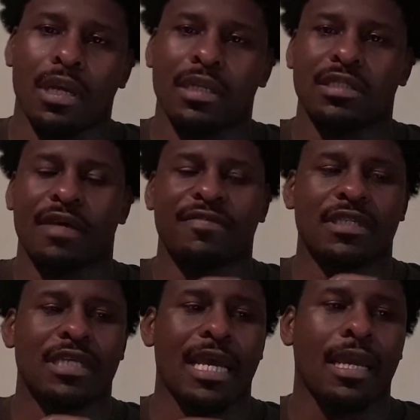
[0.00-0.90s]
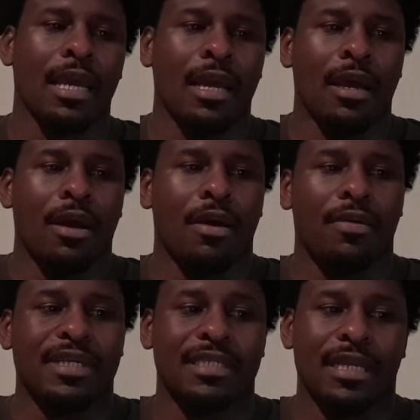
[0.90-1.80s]
It's tough to say. I
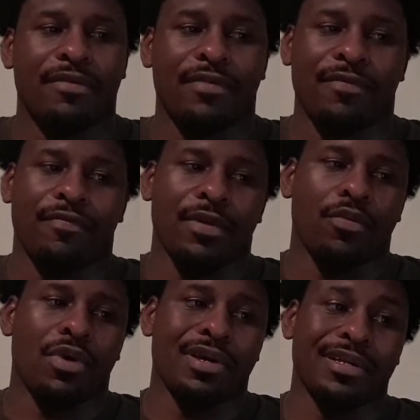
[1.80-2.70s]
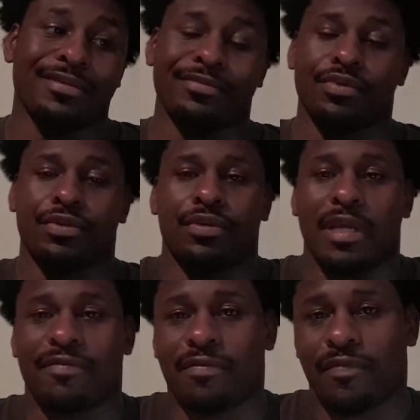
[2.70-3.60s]
always said if we won,
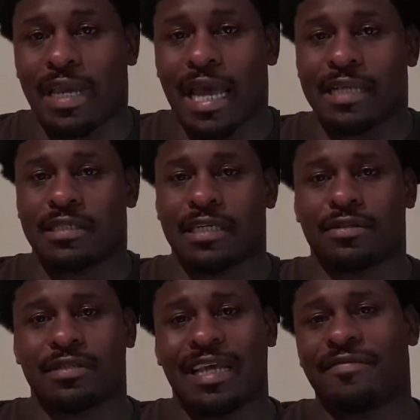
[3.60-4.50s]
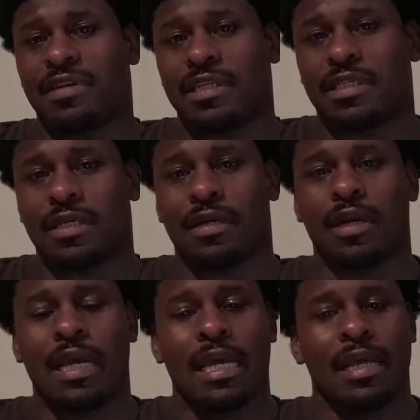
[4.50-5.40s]
even if we got 6 or 7 this year,
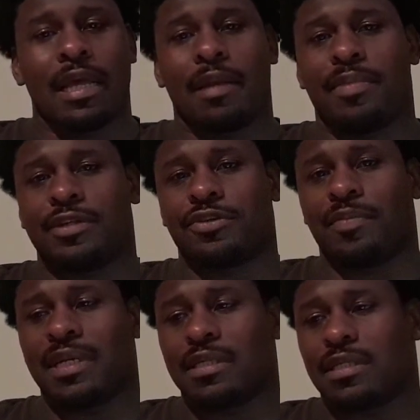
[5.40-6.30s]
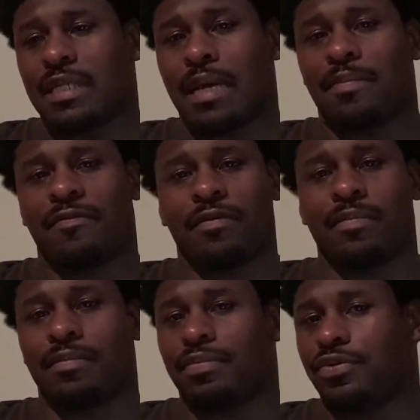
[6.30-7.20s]
that'd be a tremendous step
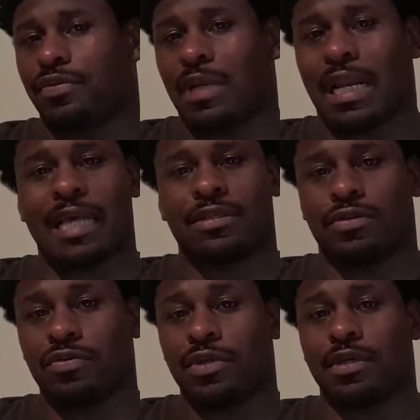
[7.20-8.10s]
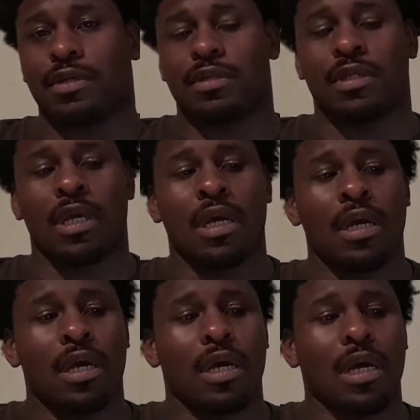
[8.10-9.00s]
from the last 2 years
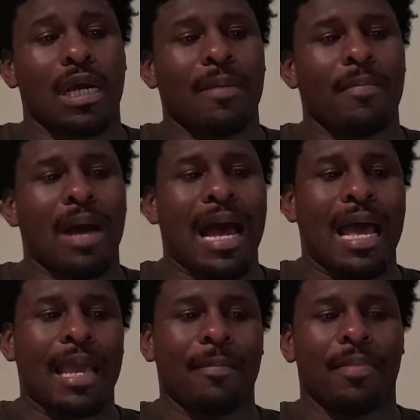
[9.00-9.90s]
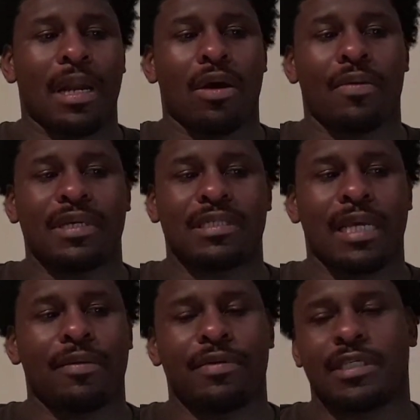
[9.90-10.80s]
combined. But I always
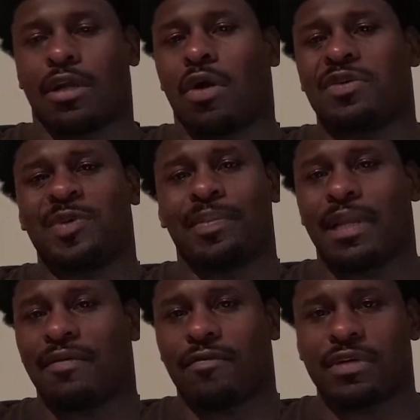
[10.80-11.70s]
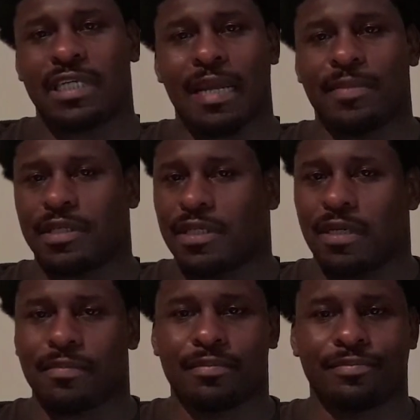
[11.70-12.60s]
say we should always be playing for a
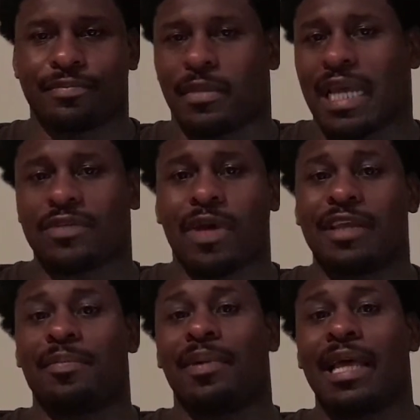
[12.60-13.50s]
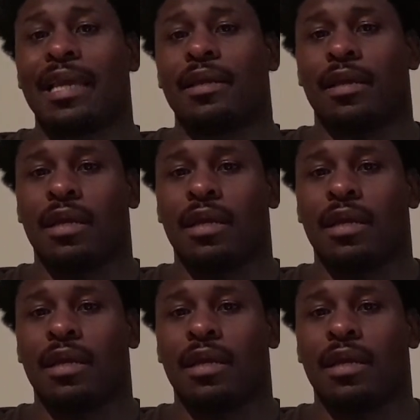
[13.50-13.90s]
championship. That's why you play.